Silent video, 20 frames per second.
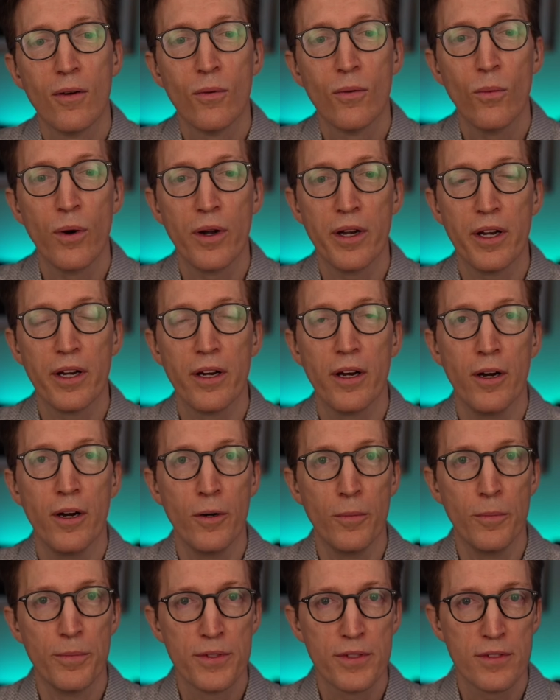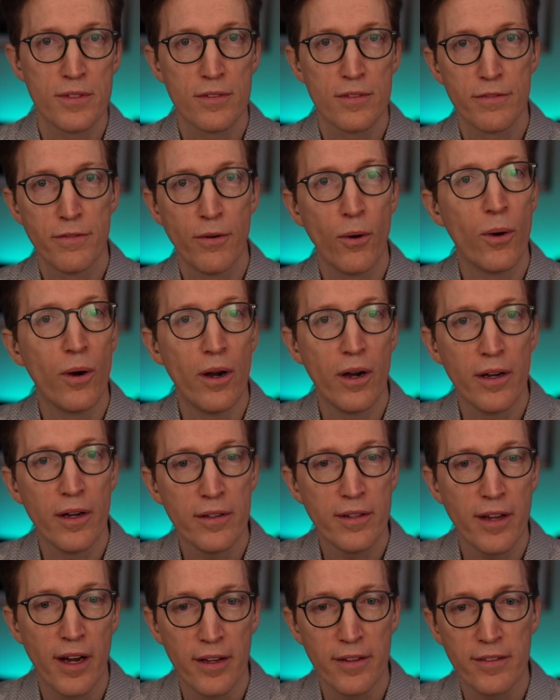What are your hopes for
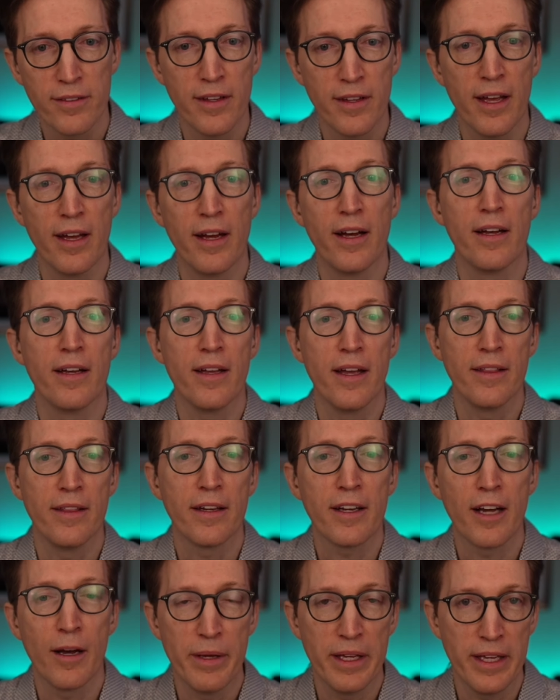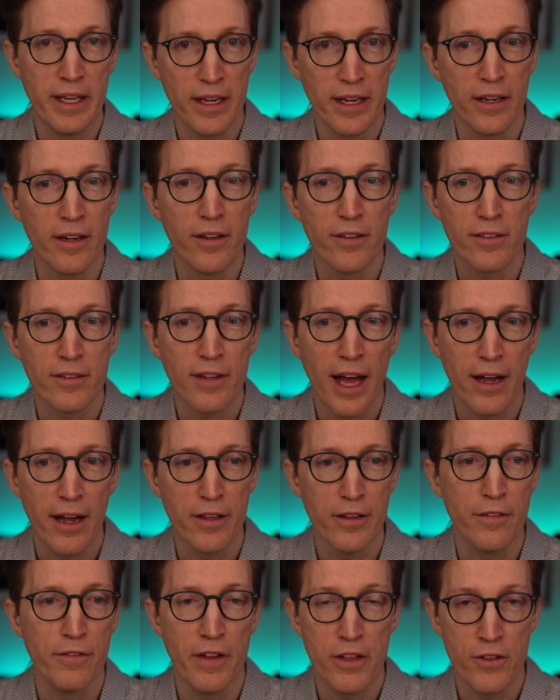TERRACEA in the coming years? How do
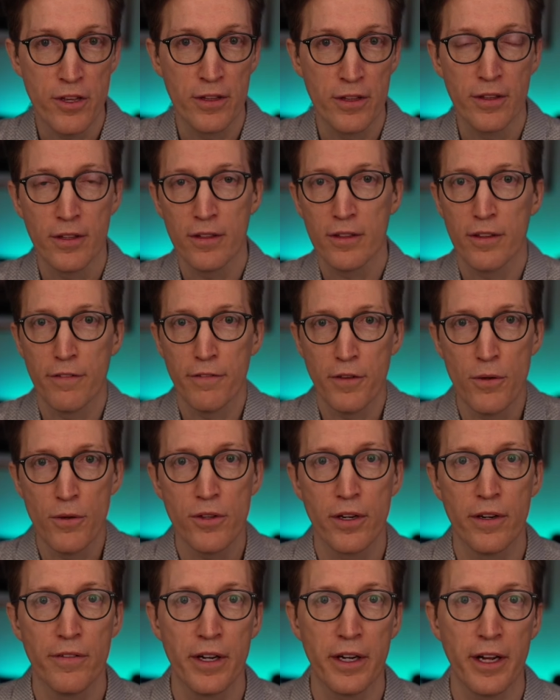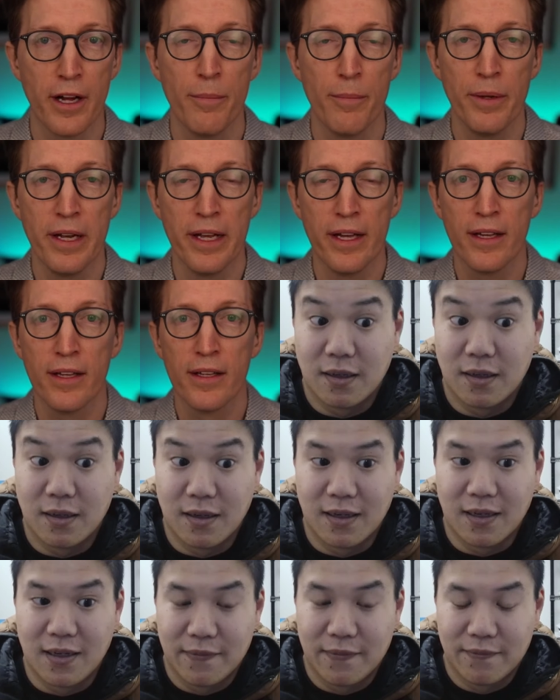you vision the future of your company?
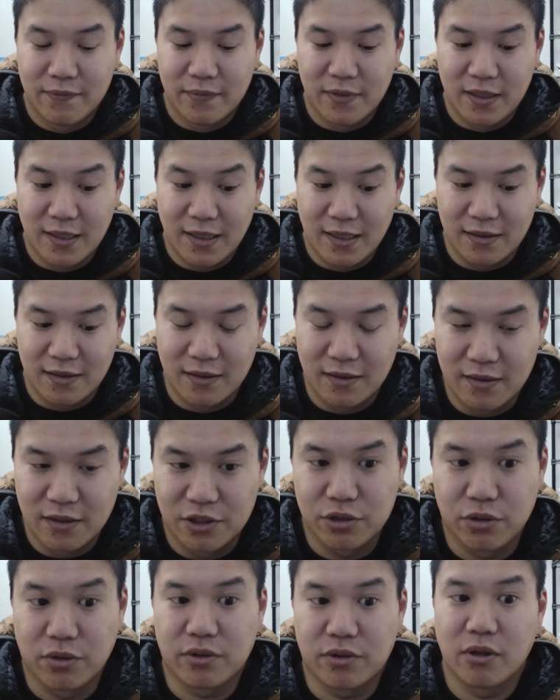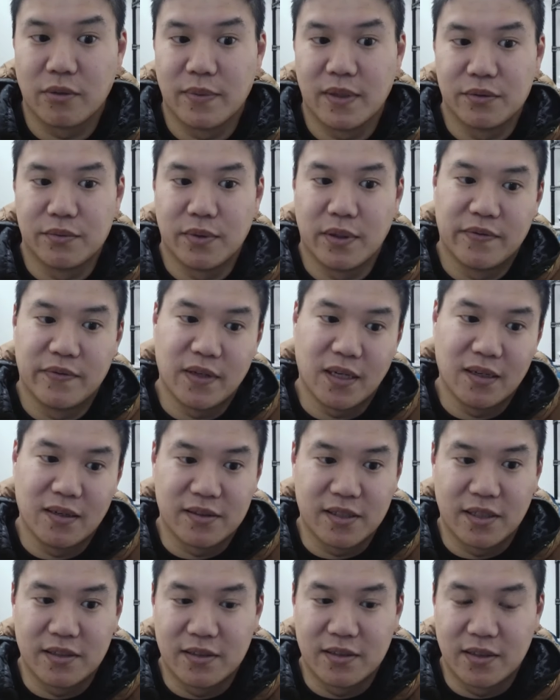Yeah, the short term is we've done
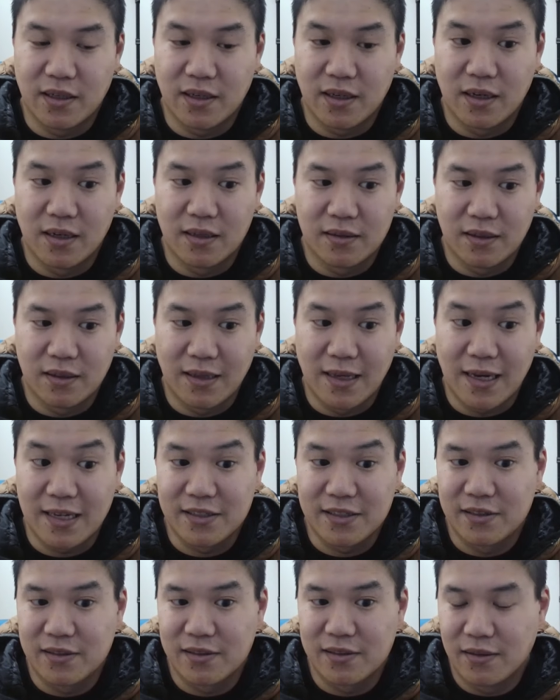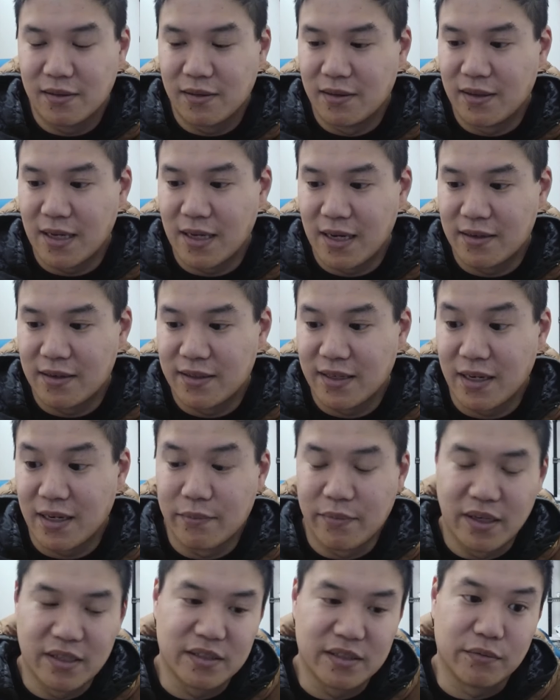essentially the last 9-10
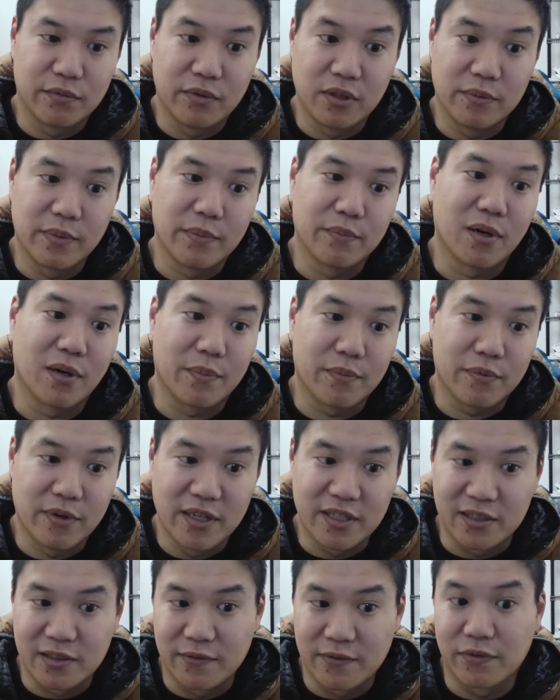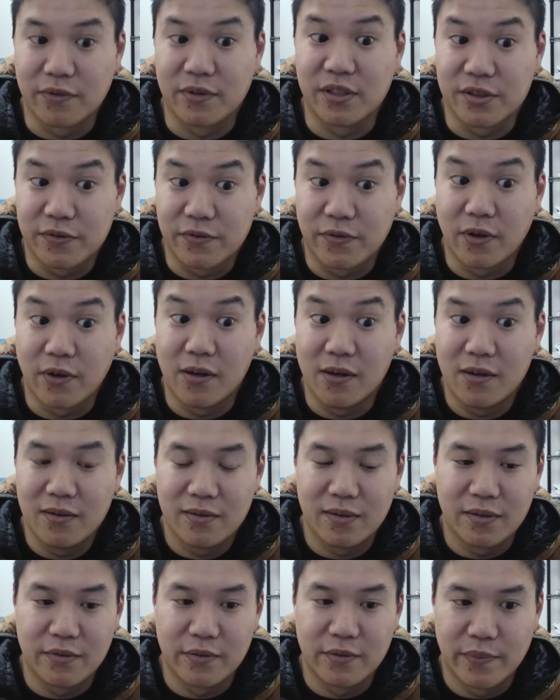months have really been preparation for this
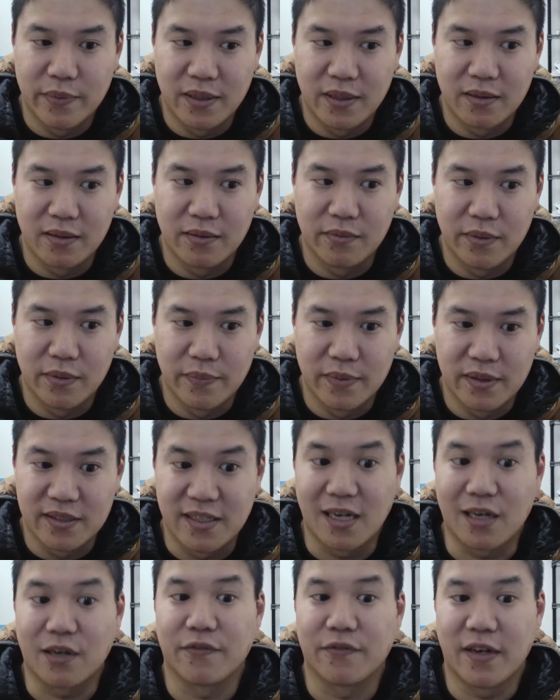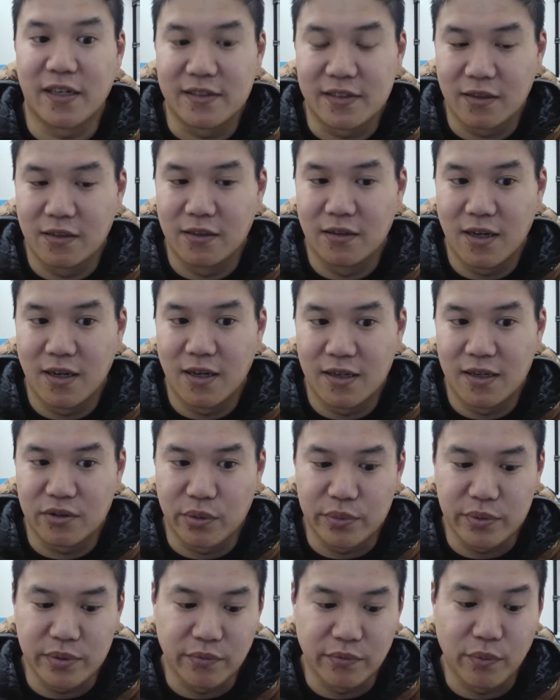fall. We've been sacrificing a lot in
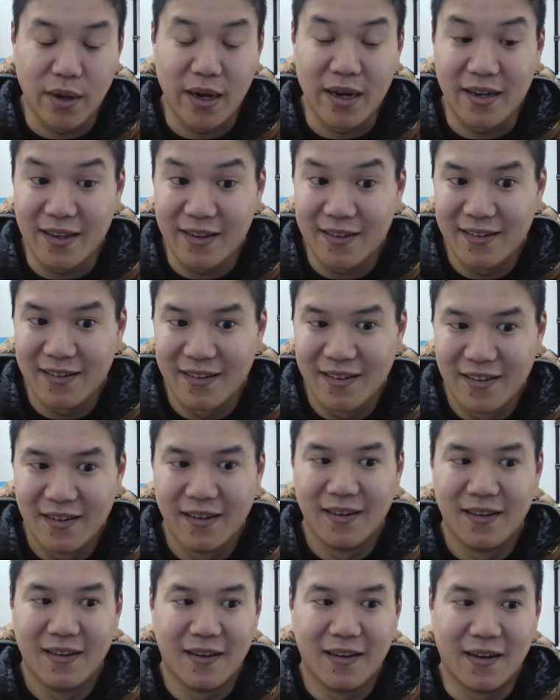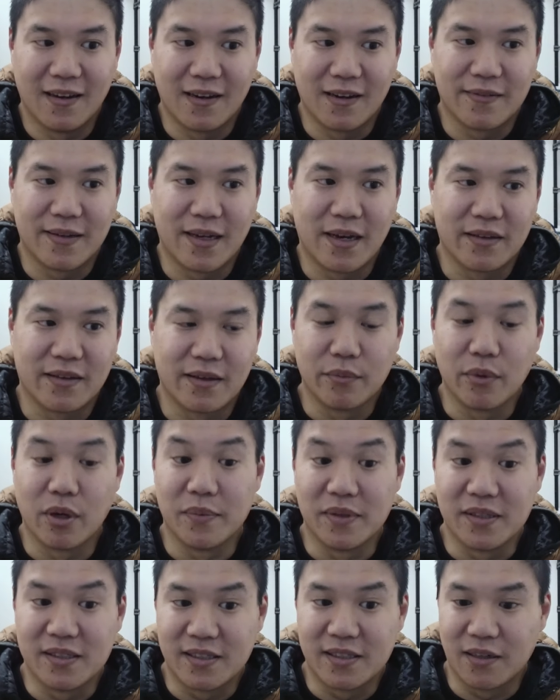terms of waiting. Now that the
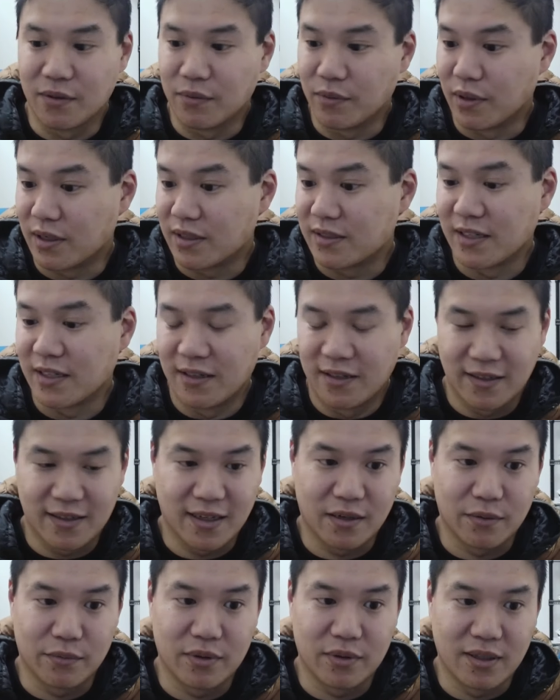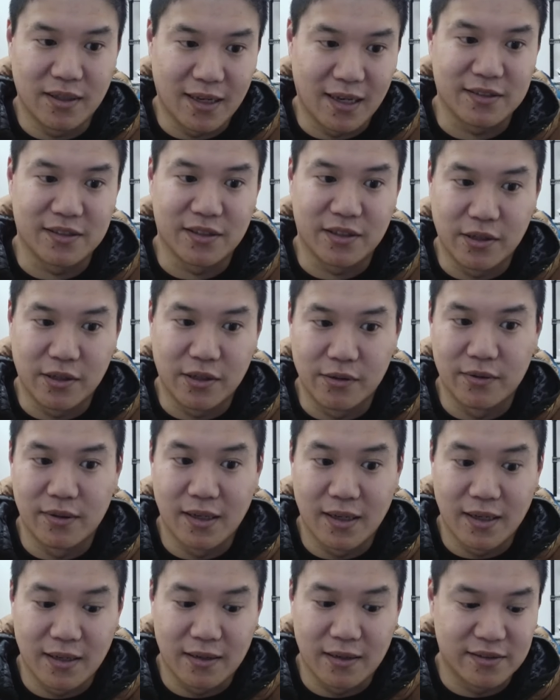moment's here, we're excited to kind of really execute
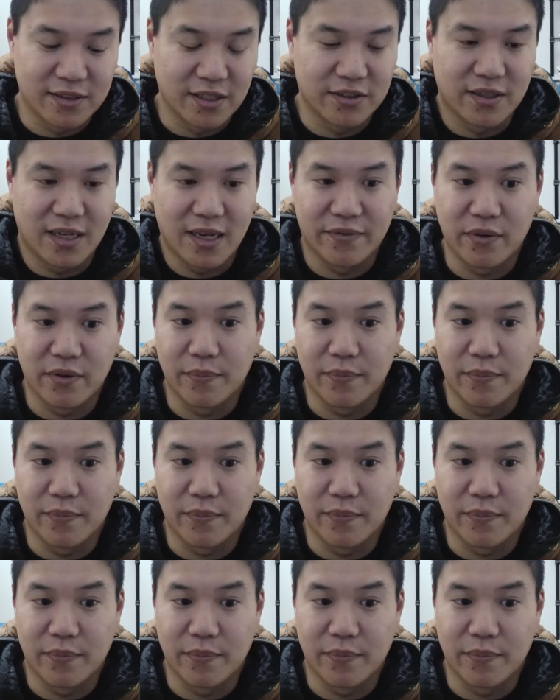and essentially have the